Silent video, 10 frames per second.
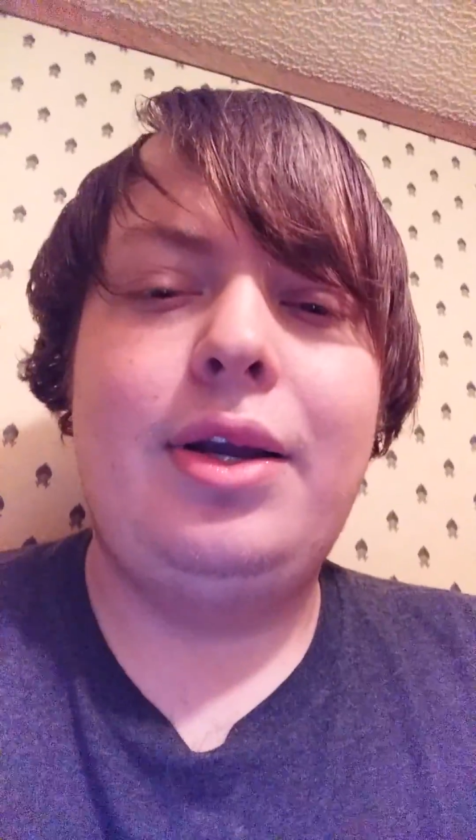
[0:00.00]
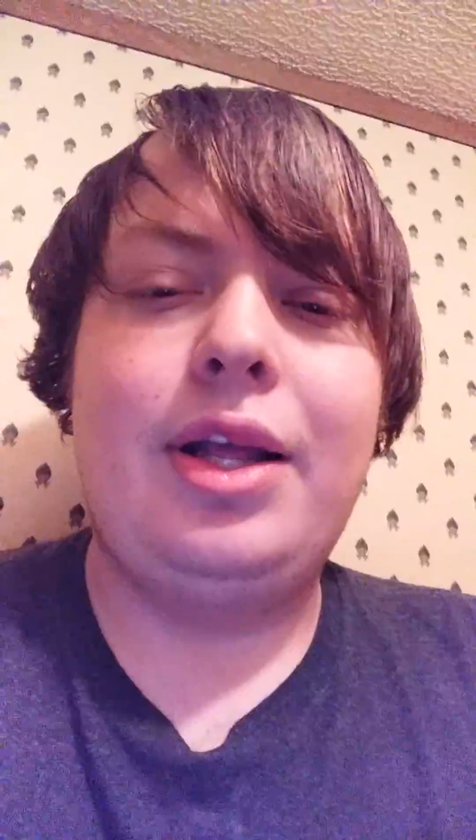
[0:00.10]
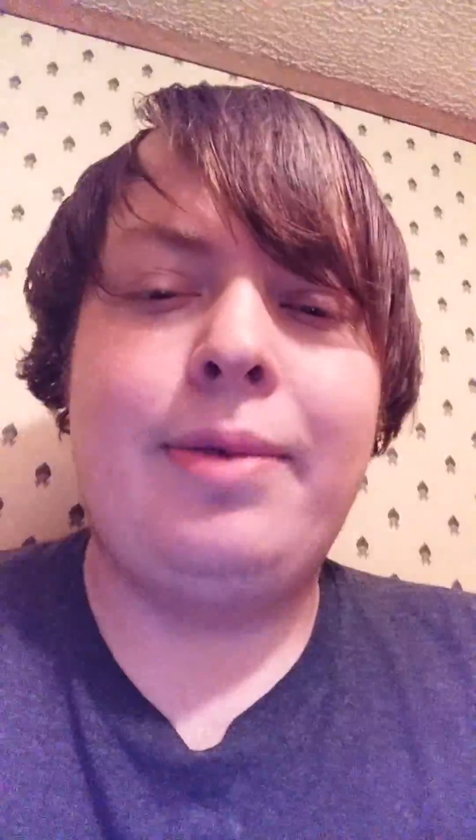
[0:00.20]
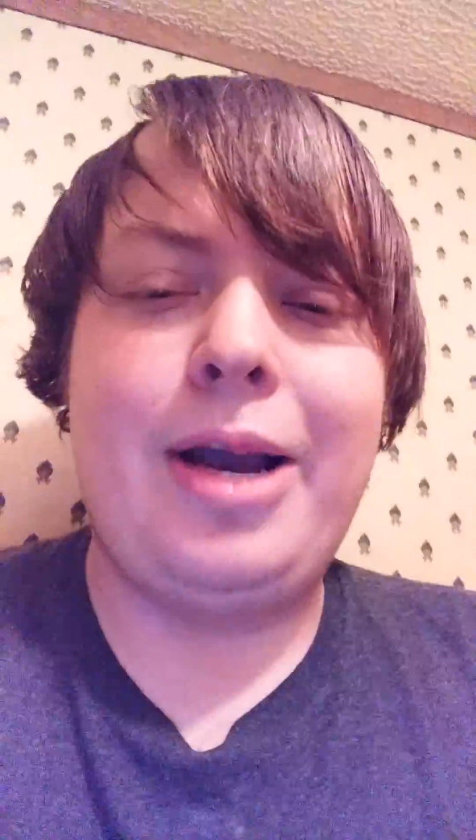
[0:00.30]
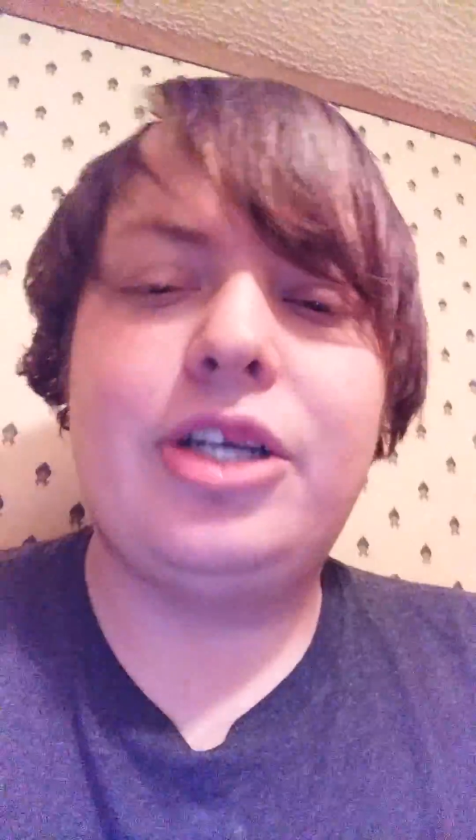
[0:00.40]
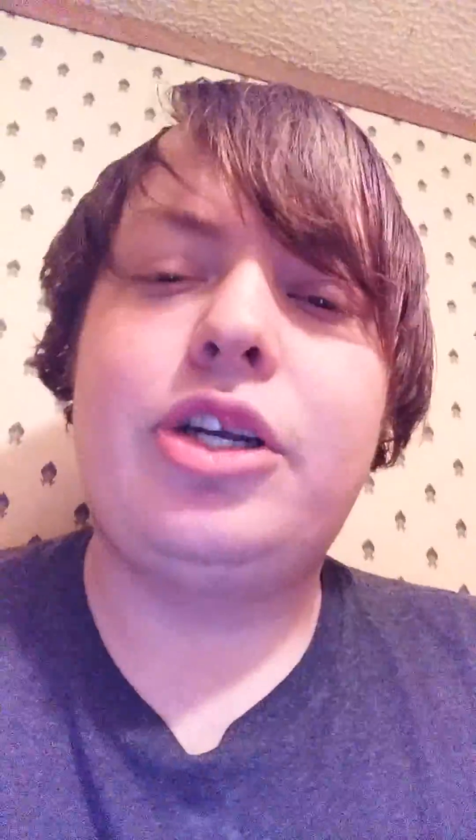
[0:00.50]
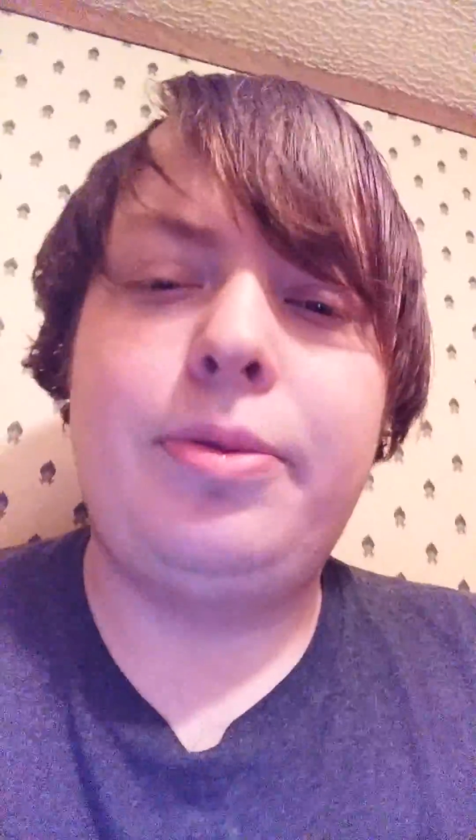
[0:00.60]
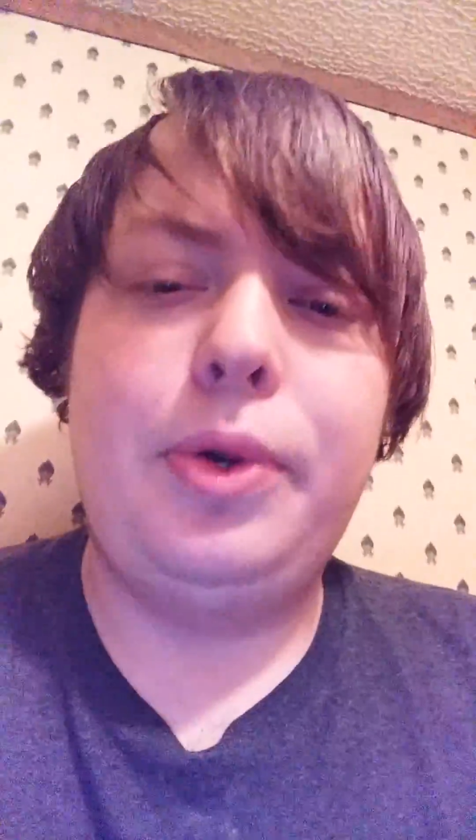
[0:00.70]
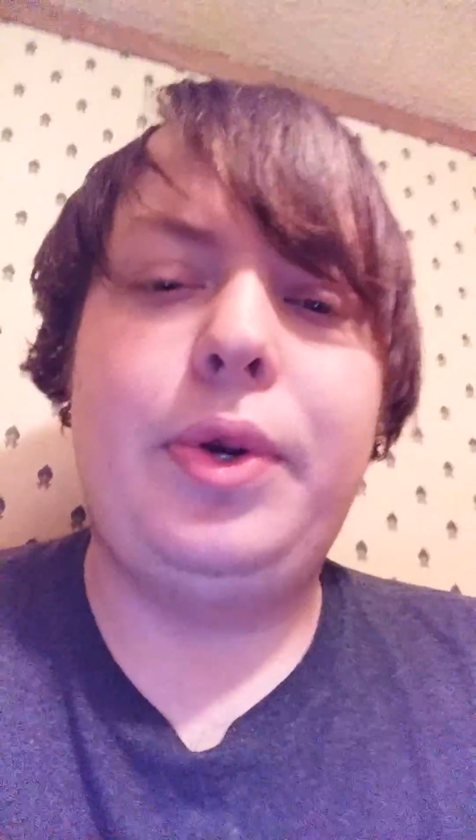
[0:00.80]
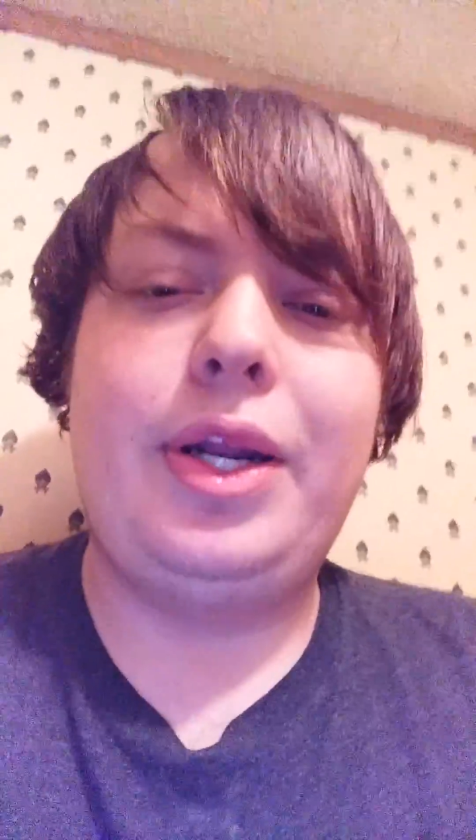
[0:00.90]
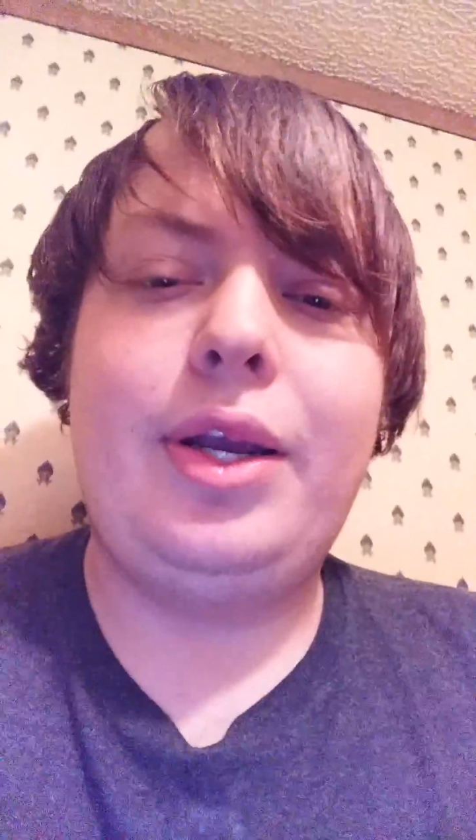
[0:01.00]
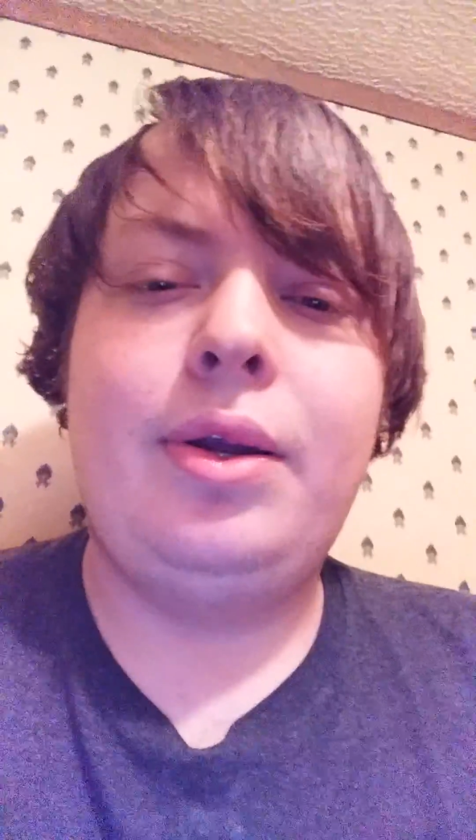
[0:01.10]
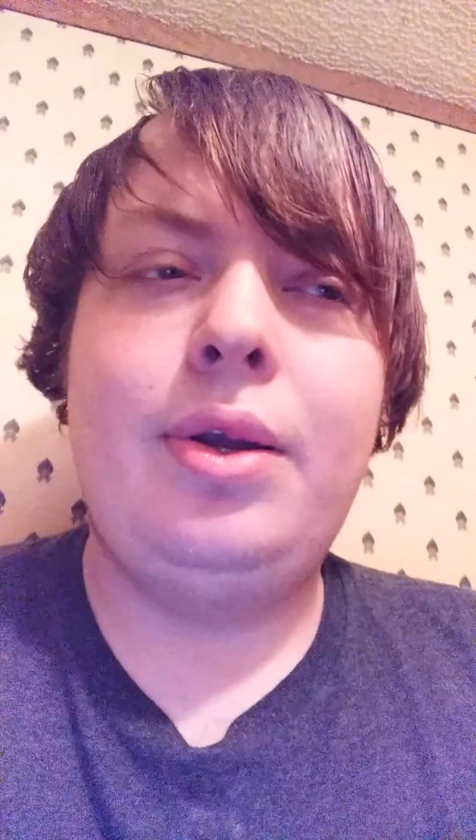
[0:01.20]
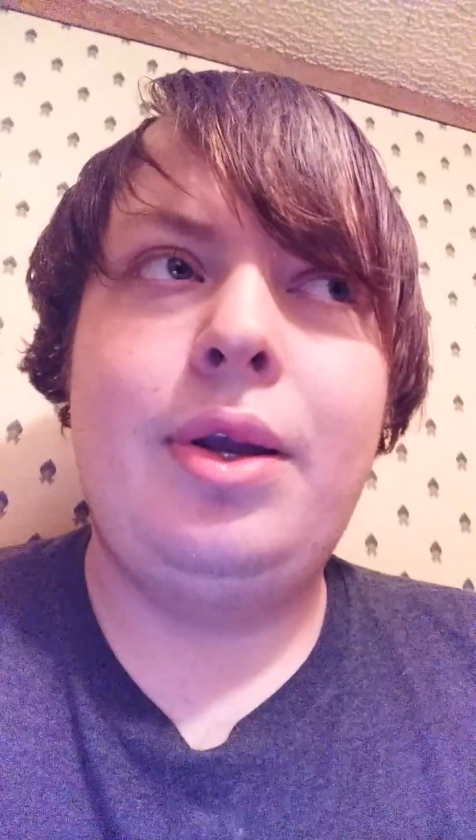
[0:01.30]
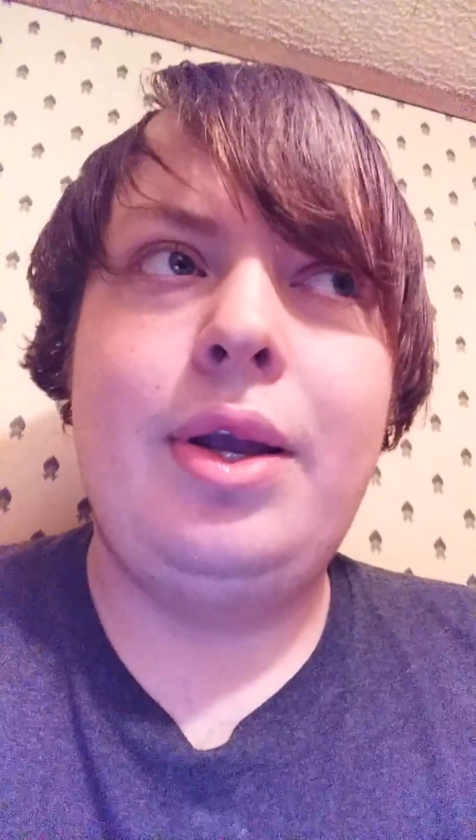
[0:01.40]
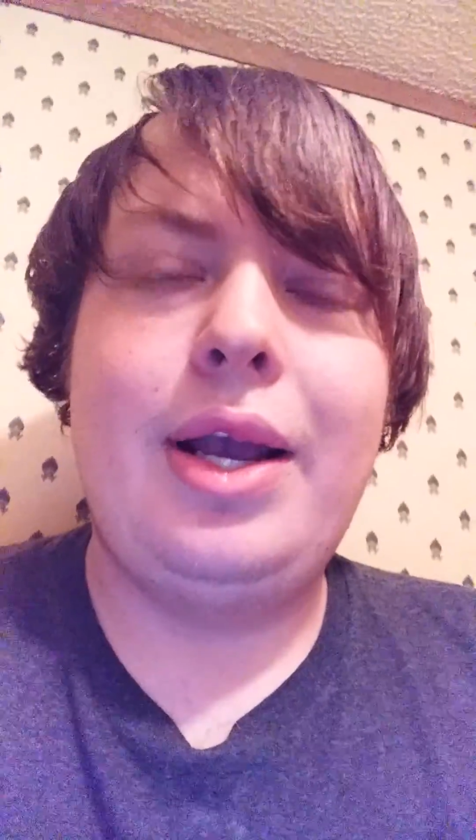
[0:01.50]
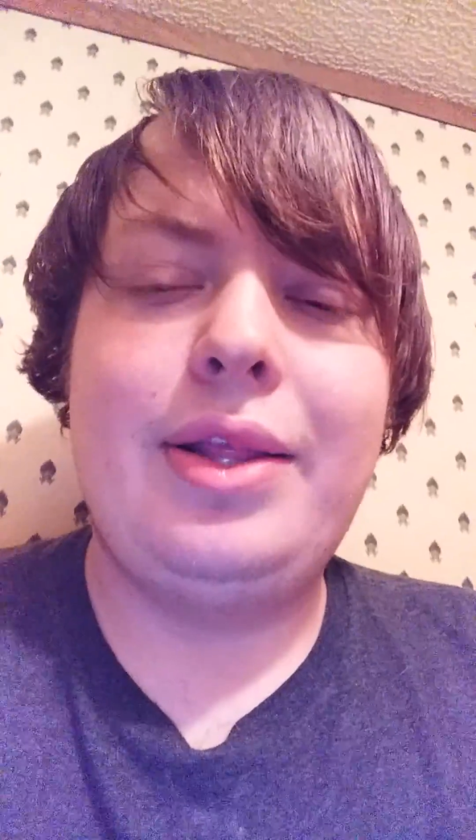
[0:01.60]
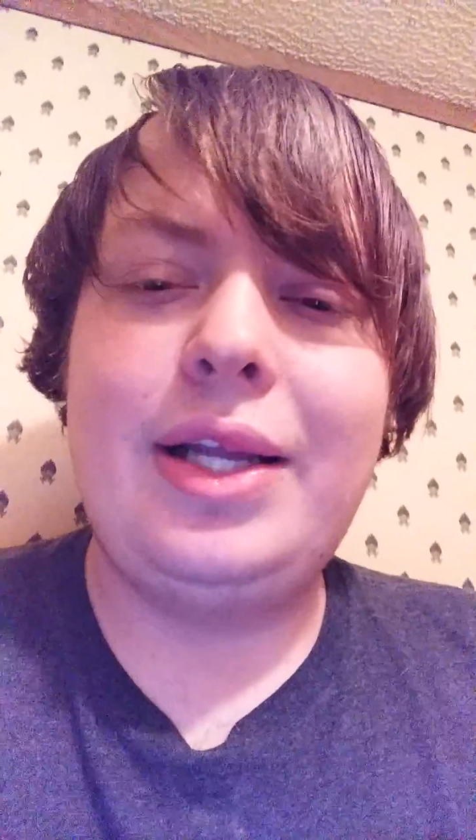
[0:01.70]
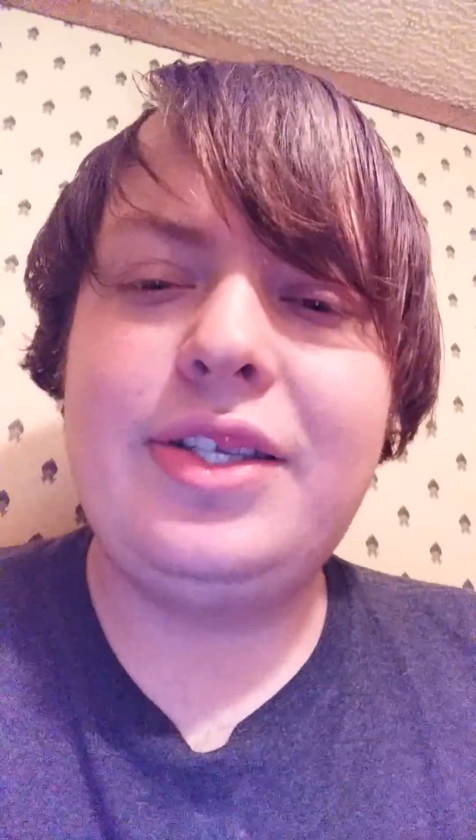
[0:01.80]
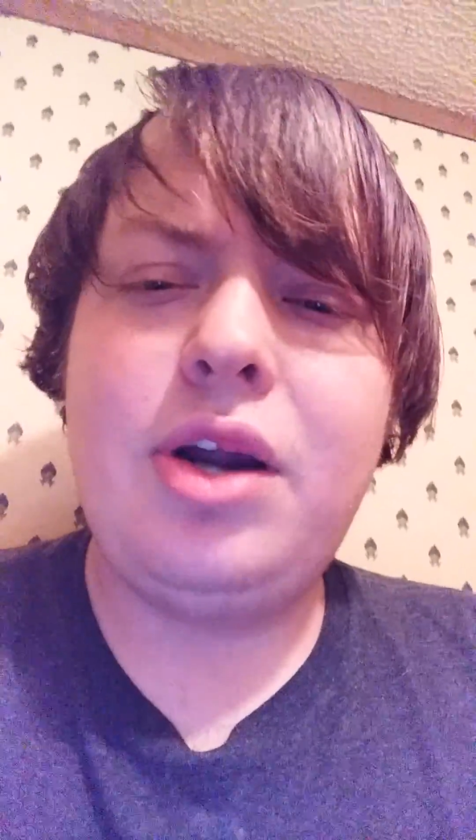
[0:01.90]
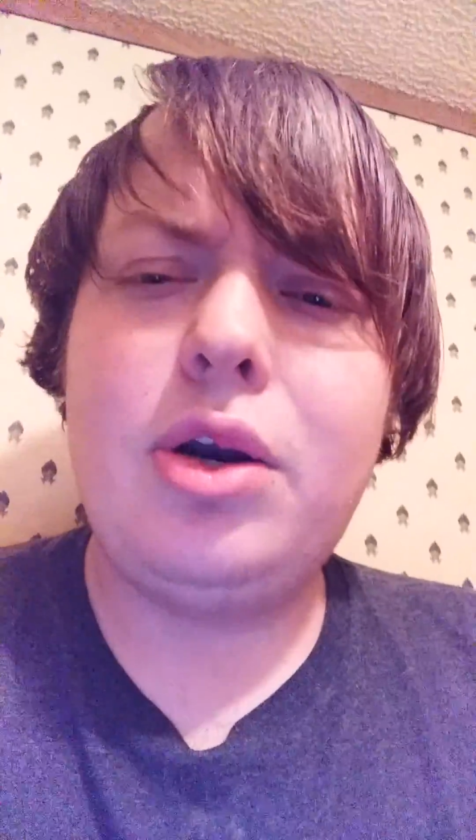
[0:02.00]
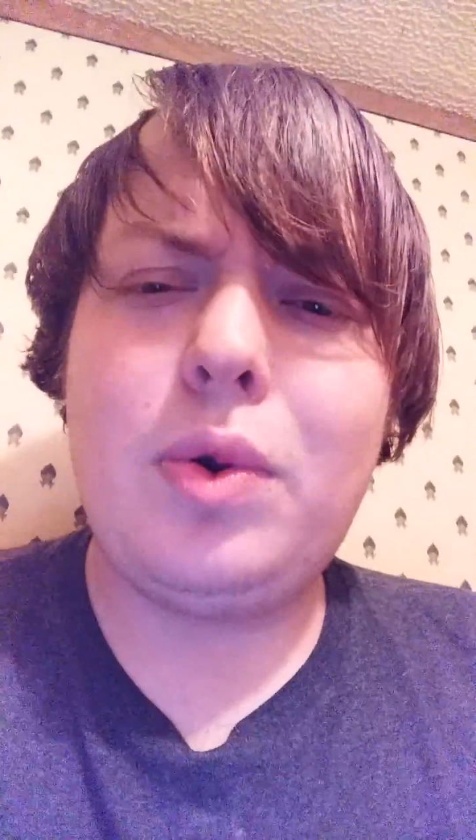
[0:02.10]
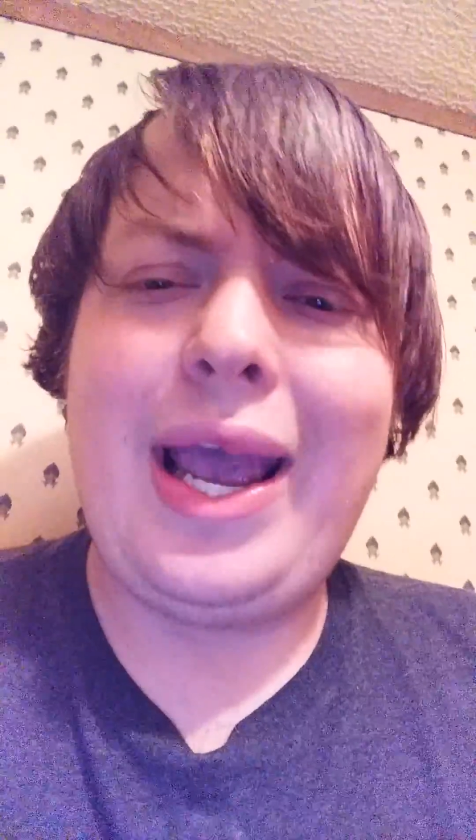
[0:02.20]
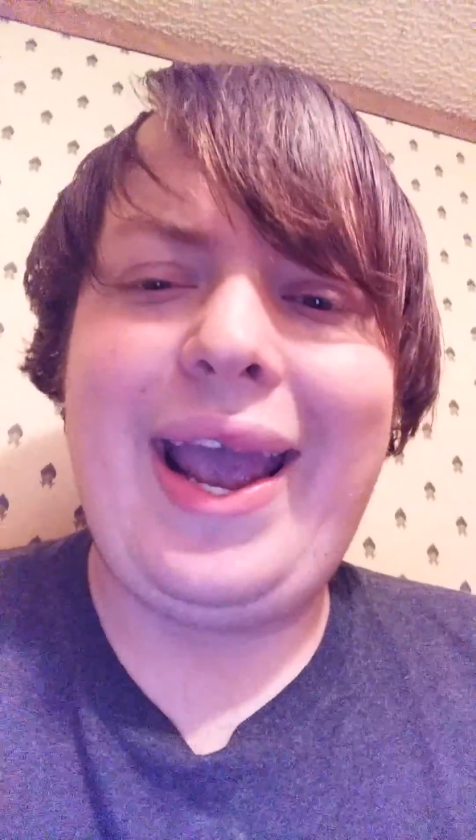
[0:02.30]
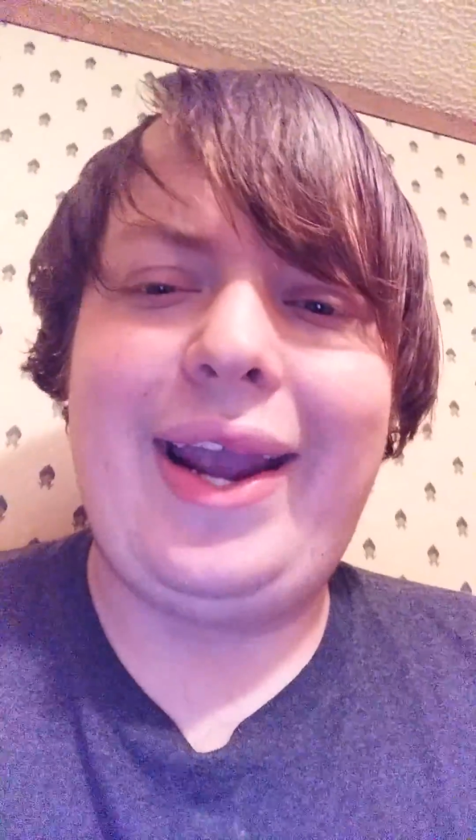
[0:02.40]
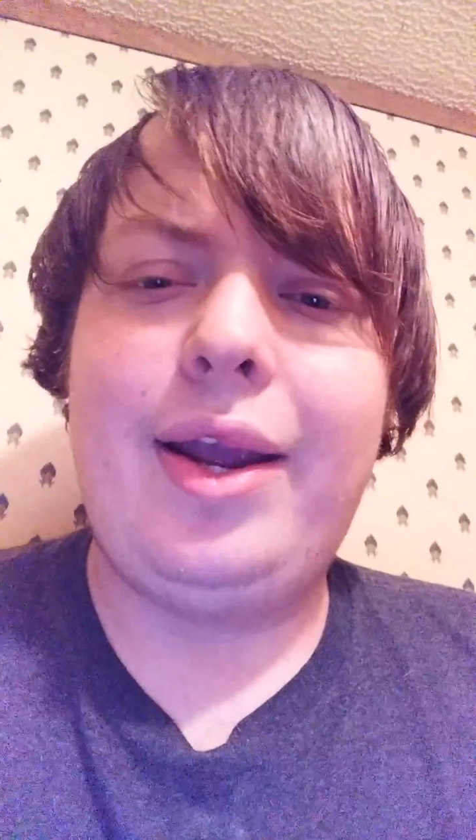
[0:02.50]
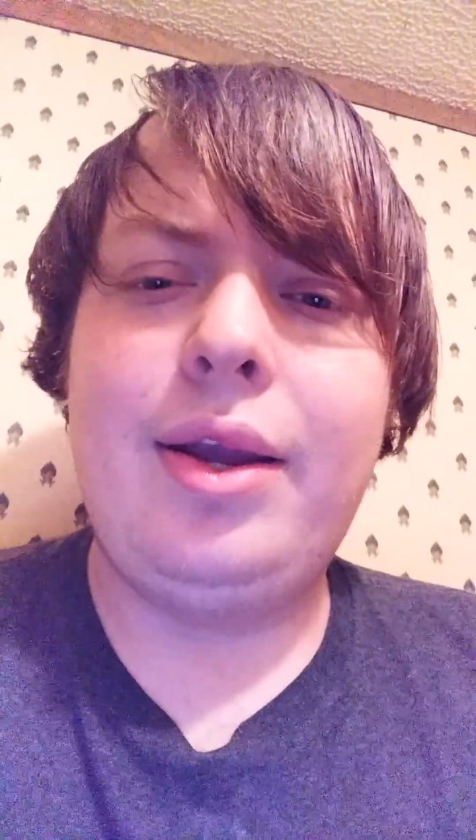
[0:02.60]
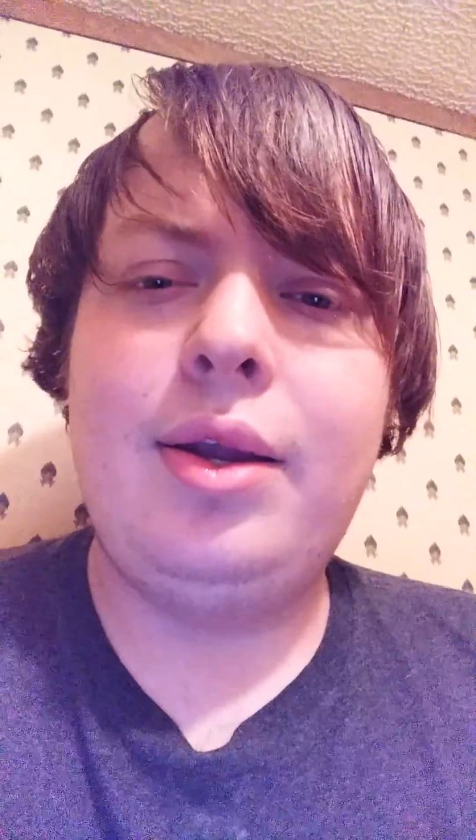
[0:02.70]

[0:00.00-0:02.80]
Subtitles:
in the Magic community. And that's not okay.